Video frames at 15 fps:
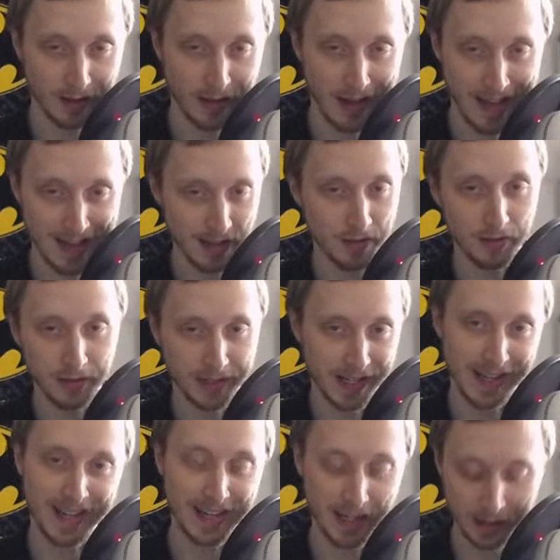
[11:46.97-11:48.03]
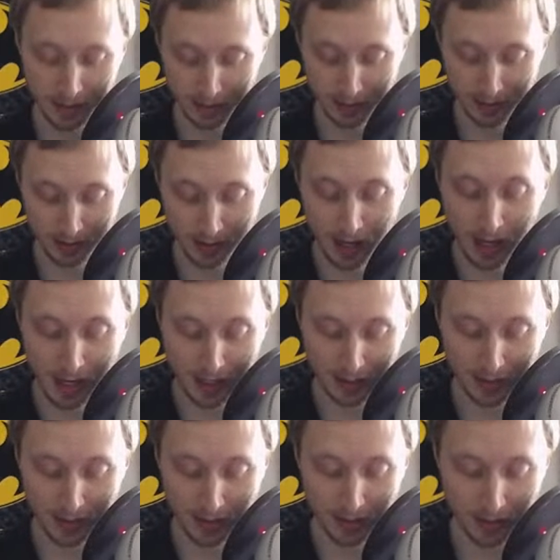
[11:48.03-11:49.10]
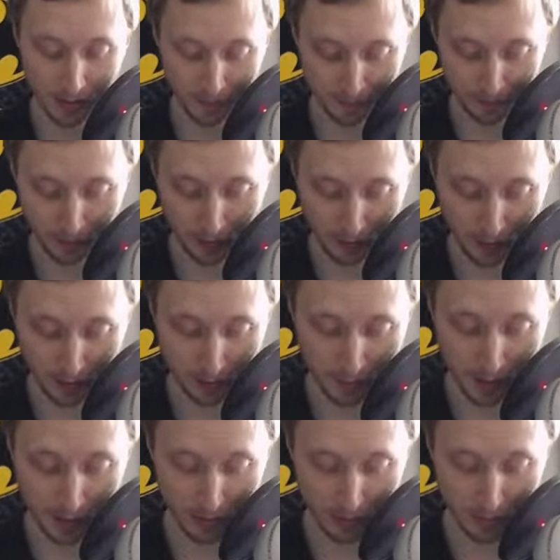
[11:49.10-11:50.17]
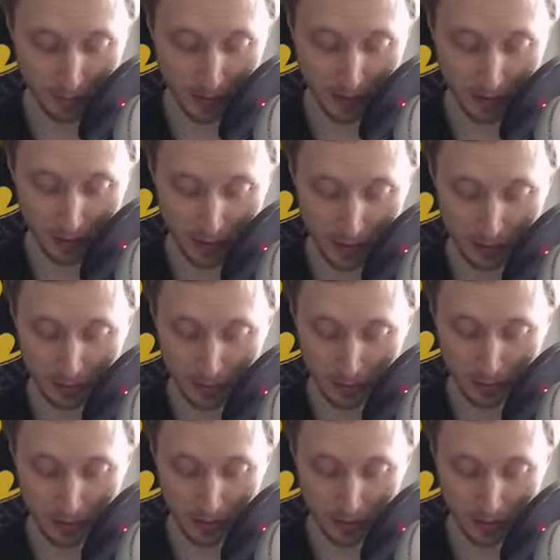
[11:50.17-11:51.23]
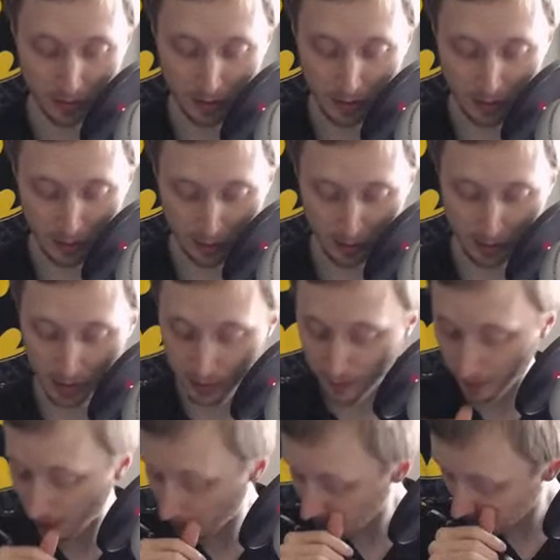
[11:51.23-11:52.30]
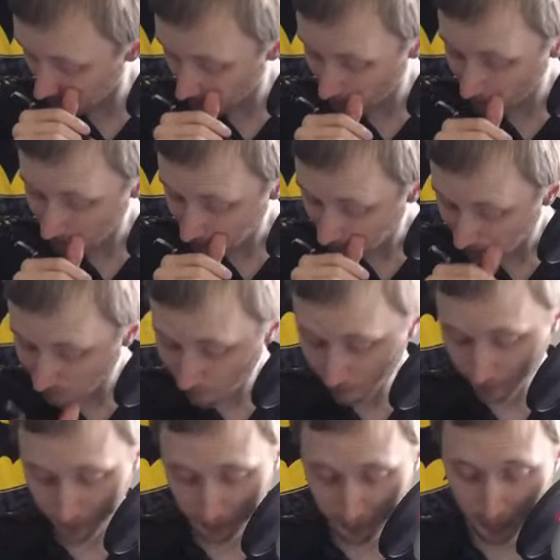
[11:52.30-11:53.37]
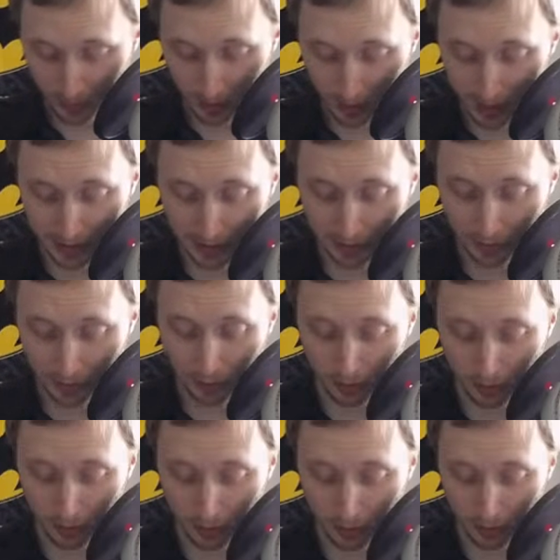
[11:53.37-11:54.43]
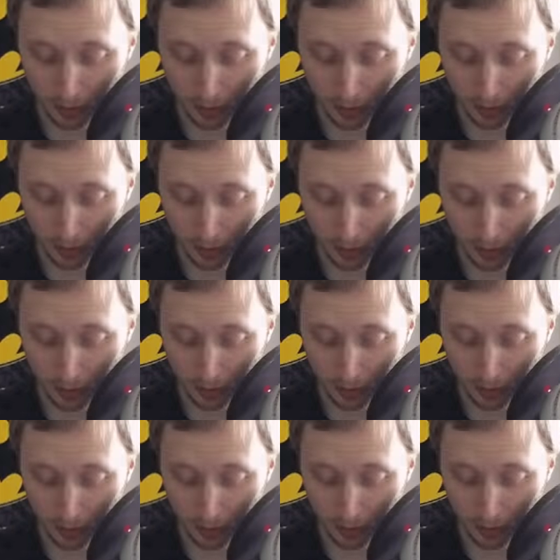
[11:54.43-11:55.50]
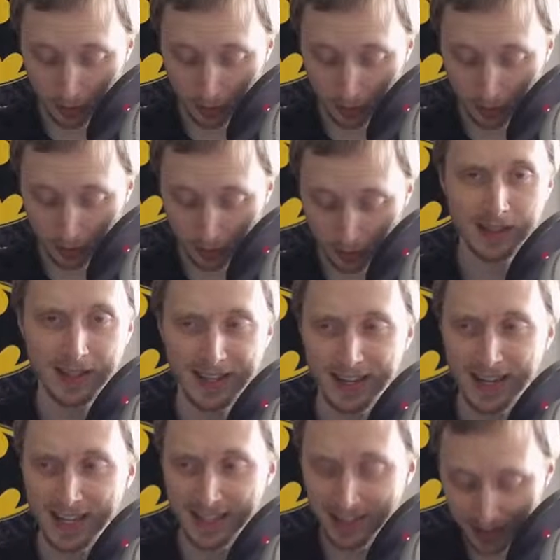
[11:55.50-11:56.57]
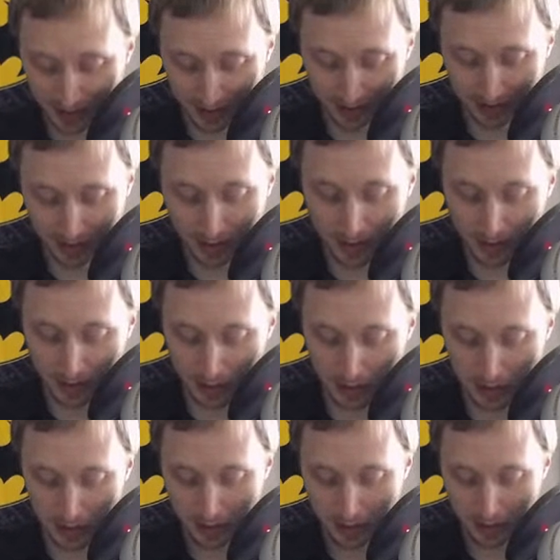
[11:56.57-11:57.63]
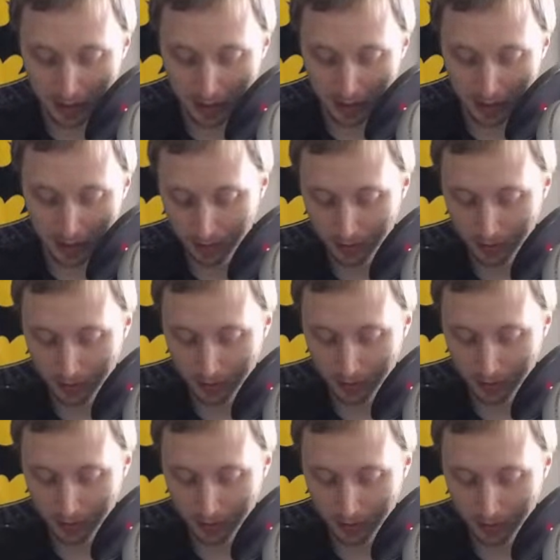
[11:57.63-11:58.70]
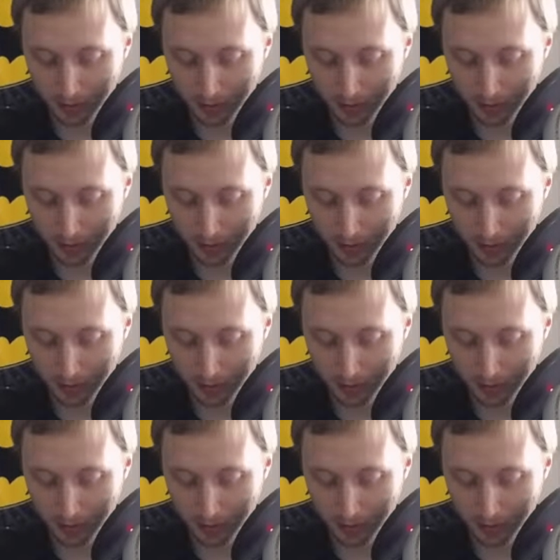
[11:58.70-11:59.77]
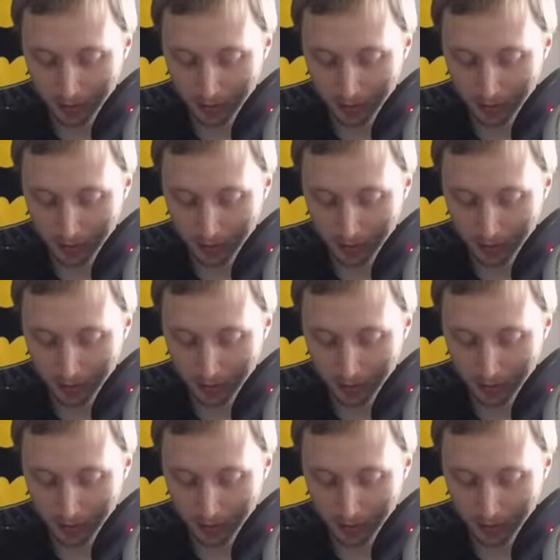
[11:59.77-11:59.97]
angles and sides here? I think my pen's a little too large for this. I can look visually here, and I can see that side A should be the largest,